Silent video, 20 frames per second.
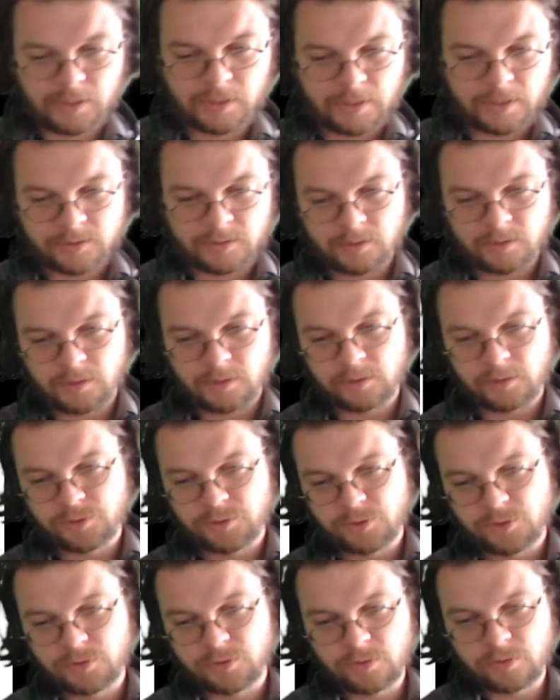inelastic
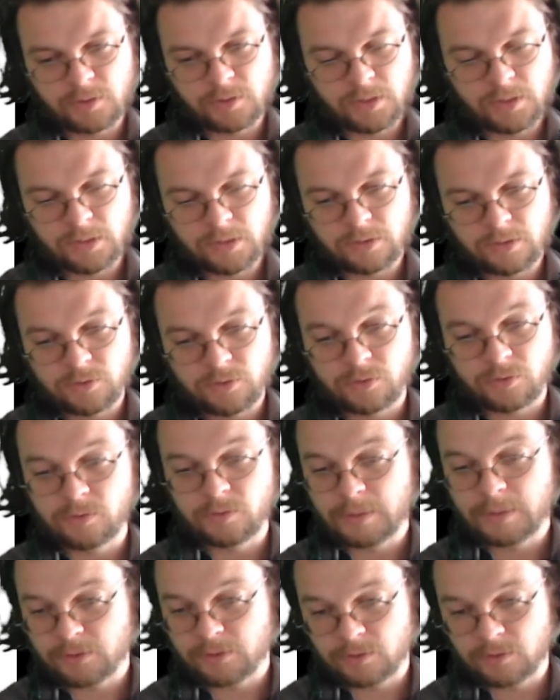collision in 2
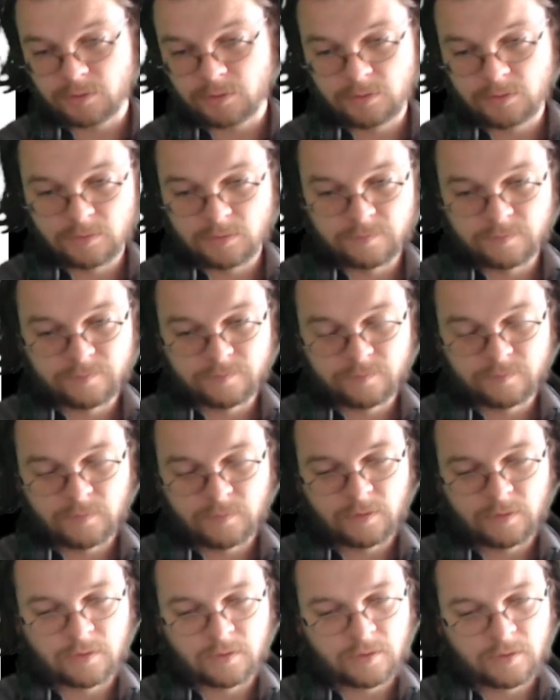dimensions,
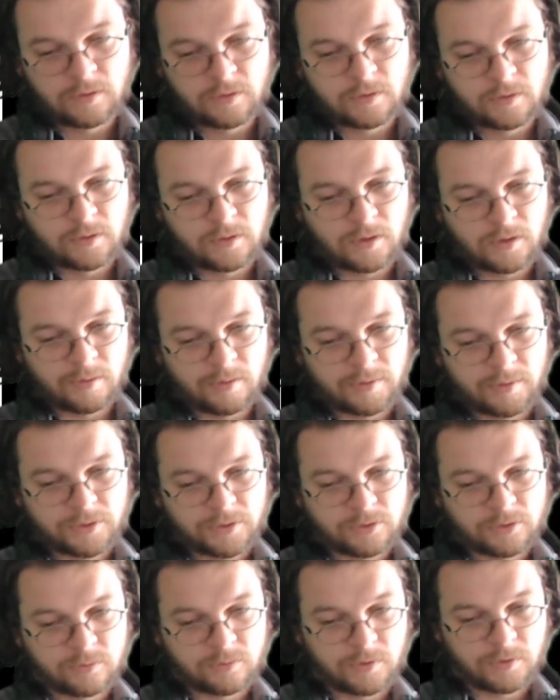
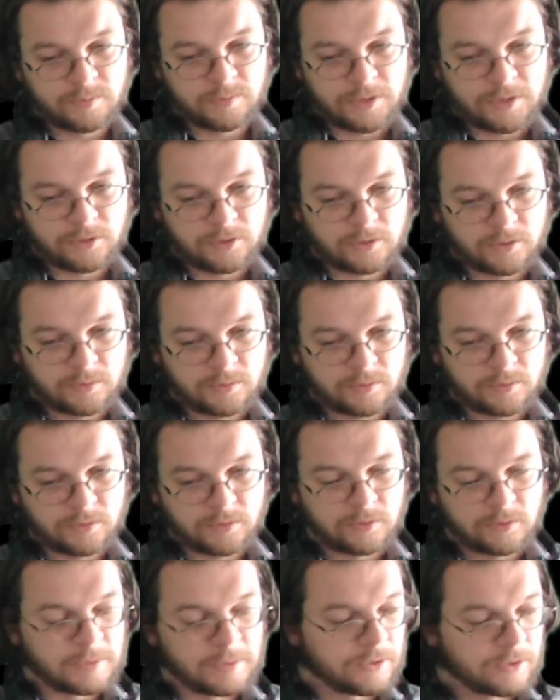not just 1 dimension, but
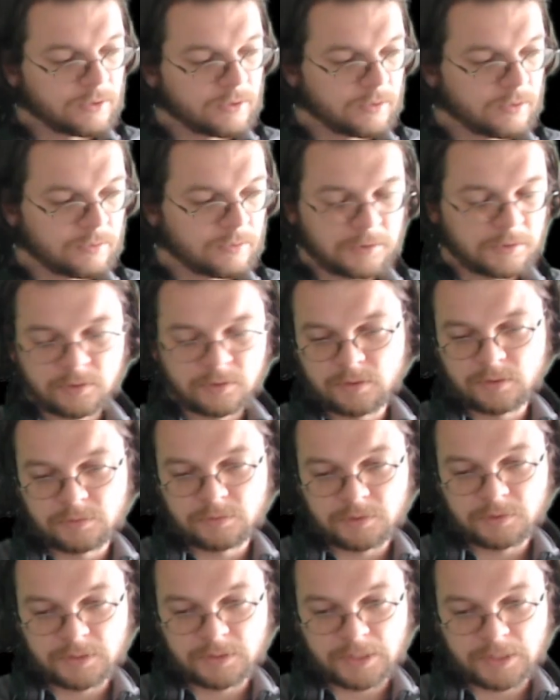2 dimensions,
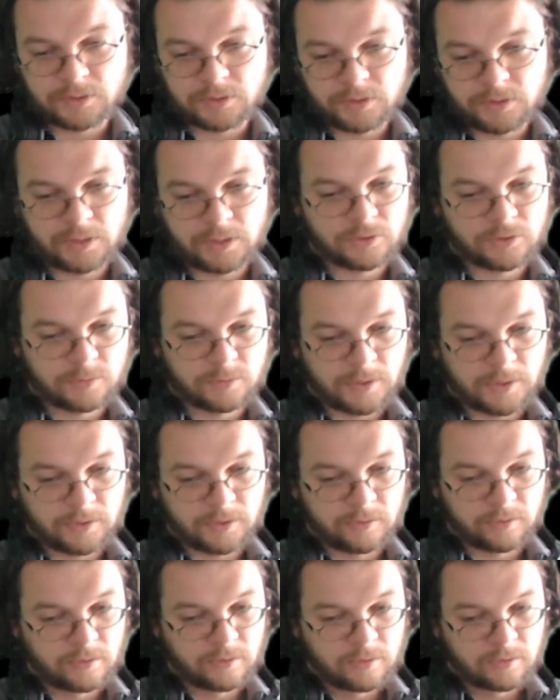which is actually not too
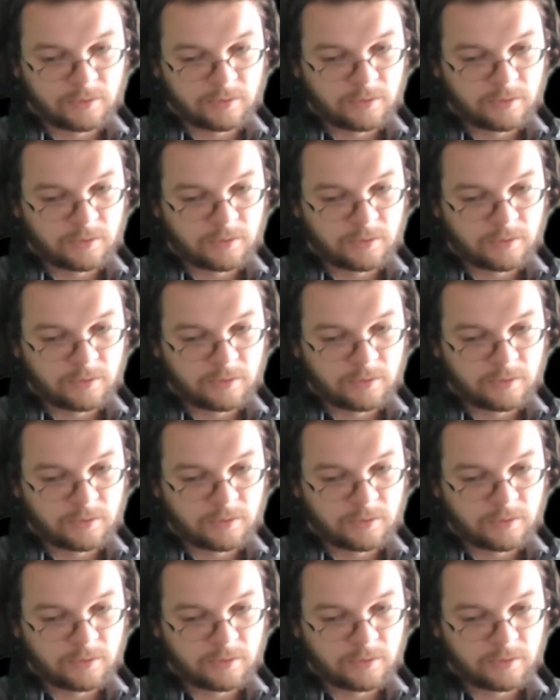bad.